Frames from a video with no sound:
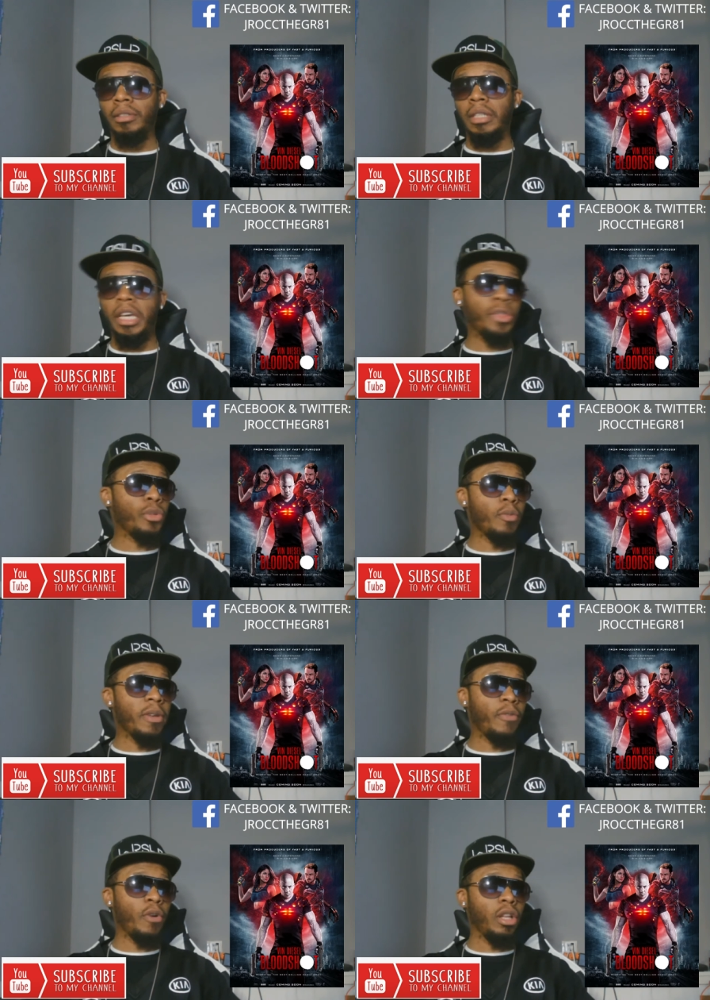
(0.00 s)
it threw
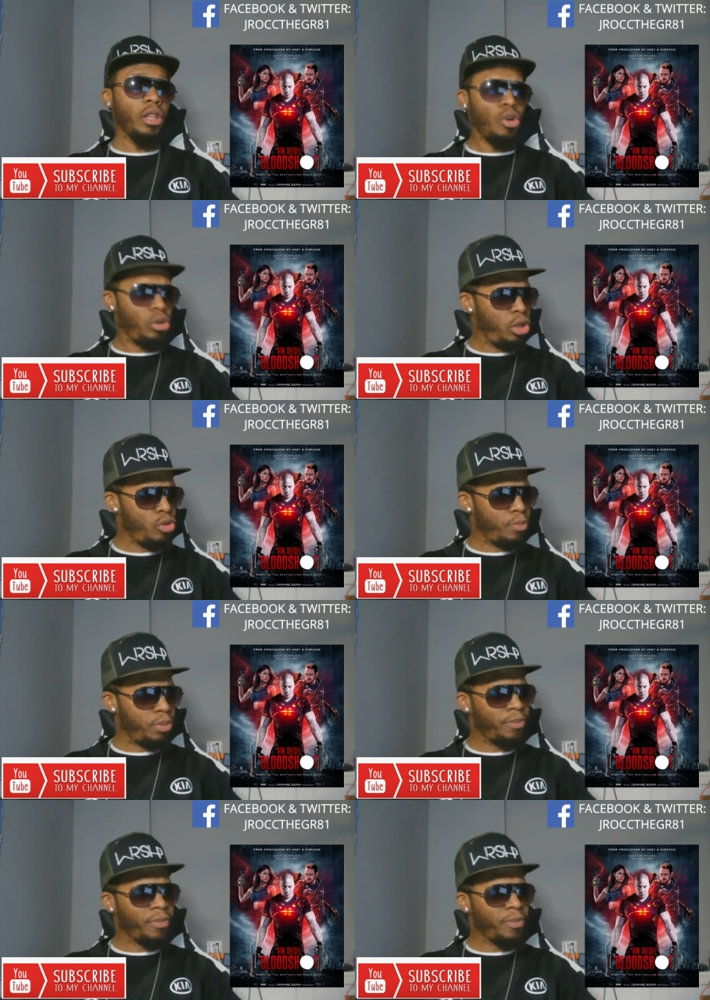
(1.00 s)
me for a little loop,